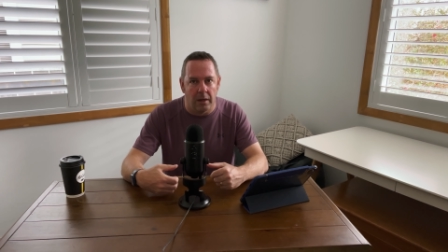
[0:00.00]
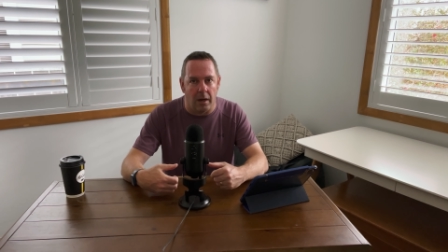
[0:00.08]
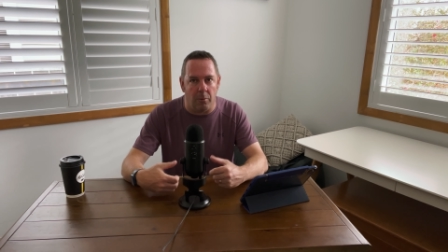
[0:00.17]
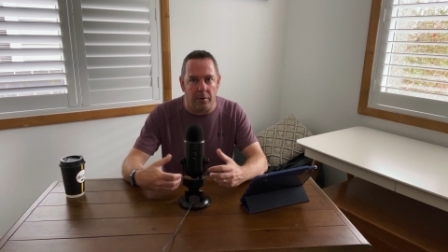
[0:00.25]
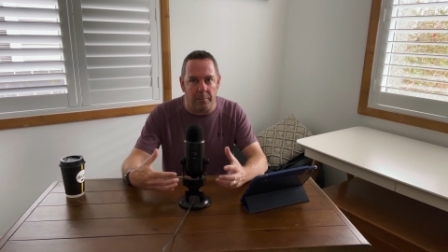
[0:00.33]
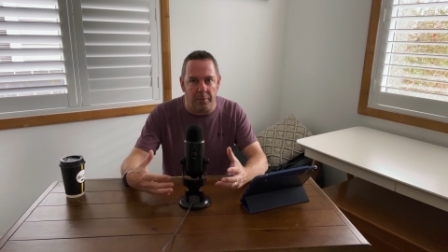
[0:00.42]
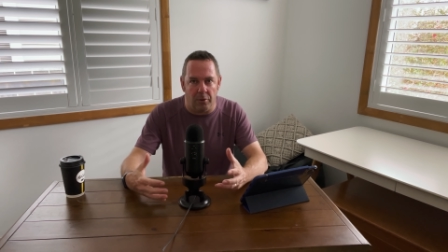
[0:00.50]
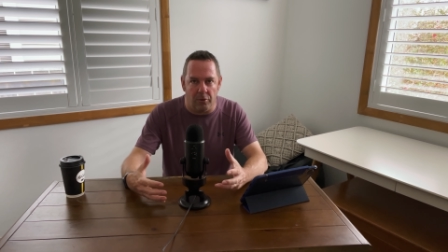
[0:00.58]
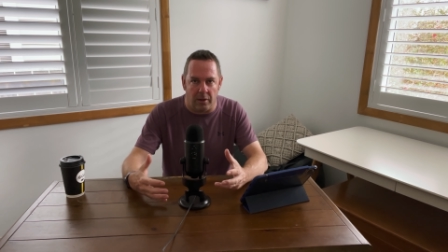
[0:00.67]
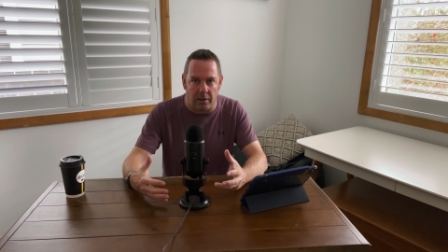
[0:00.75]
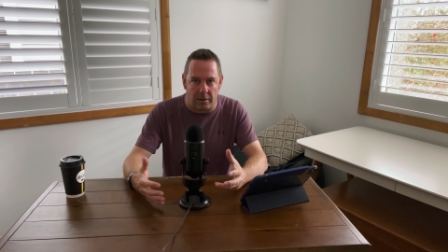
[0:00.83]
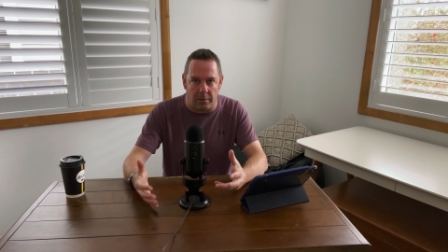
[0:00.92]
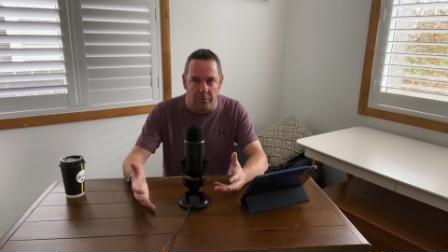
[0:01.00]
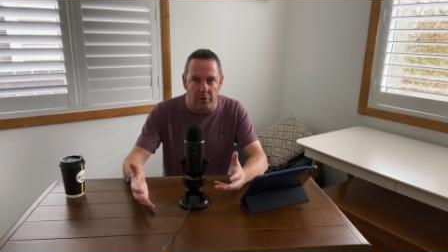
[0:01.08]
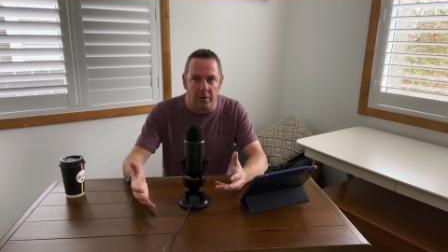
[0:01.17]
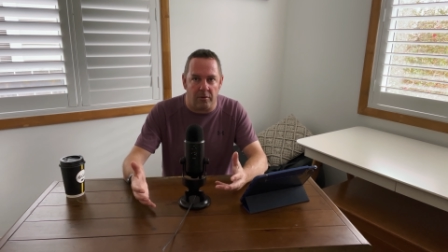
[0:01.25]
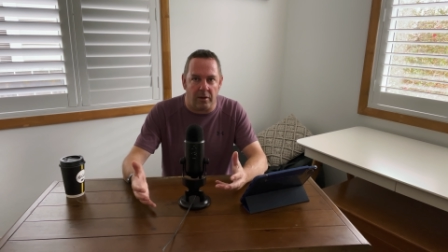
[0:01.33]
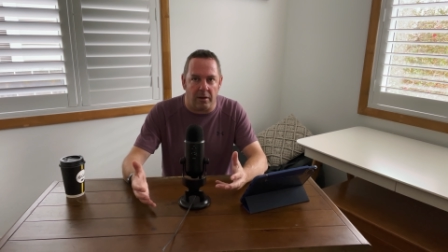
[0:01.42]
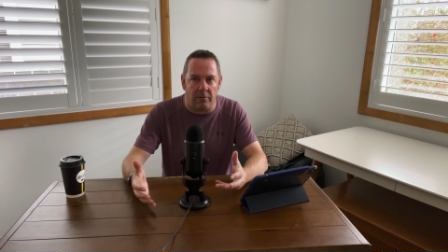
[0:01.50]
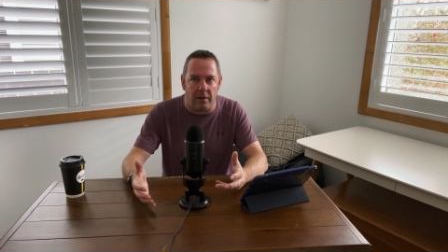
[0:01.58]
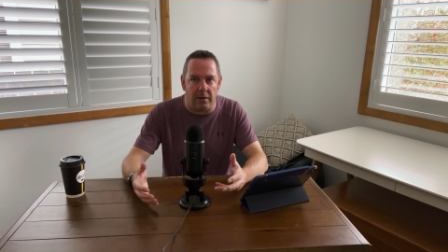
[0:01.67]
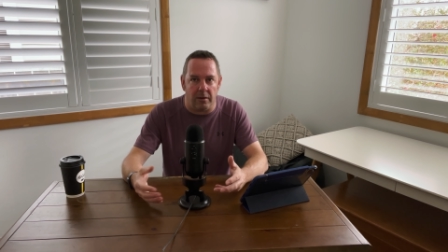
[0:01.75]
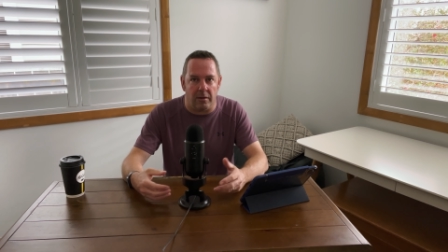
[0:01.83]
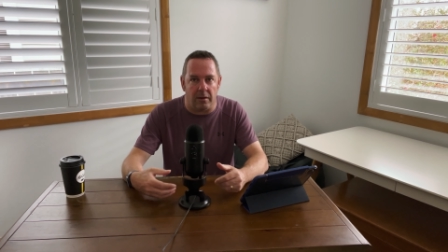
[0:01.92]
I want to build a community
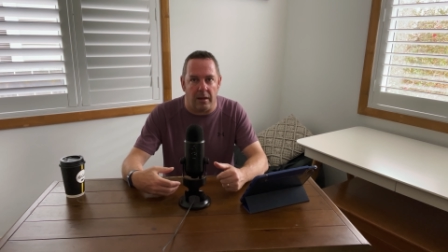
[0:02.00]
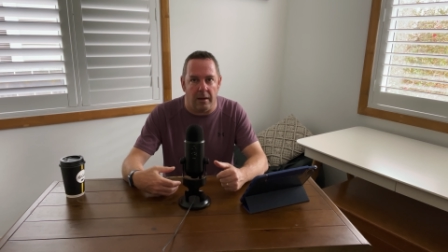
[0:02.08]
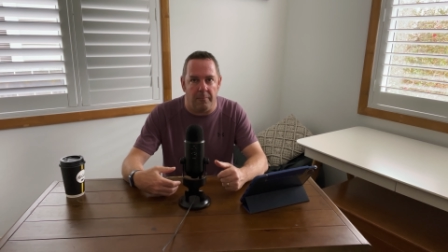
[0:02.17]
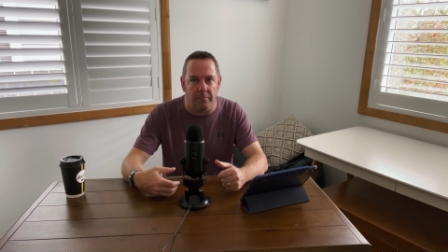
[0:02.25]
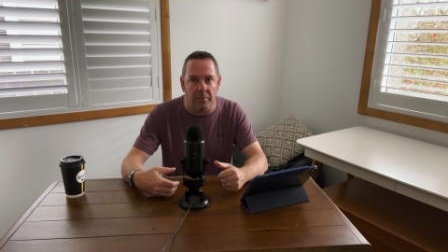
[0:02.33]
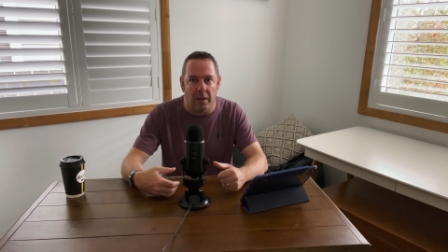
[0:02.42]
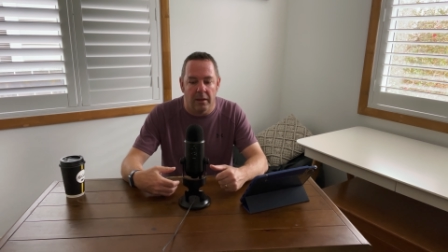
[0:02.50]
around it. Um,